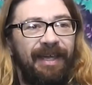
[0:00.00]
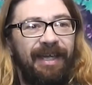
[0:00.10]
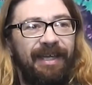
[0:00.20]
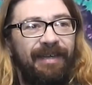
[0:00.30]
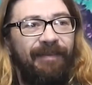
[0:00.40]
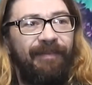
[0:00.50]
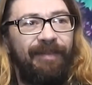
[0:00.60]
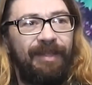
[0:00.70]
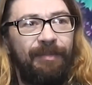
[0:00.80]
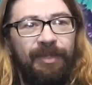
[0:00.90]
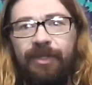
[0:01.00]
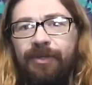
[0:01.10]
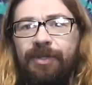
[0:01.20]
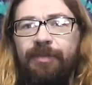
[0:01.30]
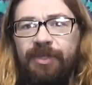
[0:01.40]
Uh, but
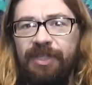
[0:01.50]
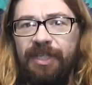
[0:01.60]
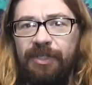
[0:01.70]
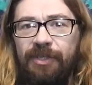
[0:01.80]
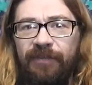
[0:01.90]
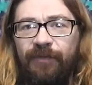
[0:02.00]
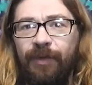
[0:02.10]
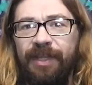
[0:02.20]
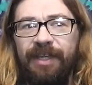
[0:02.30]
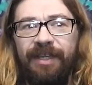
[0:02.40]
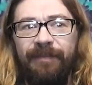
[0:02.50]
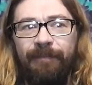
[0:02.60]
learning music, it's good for you.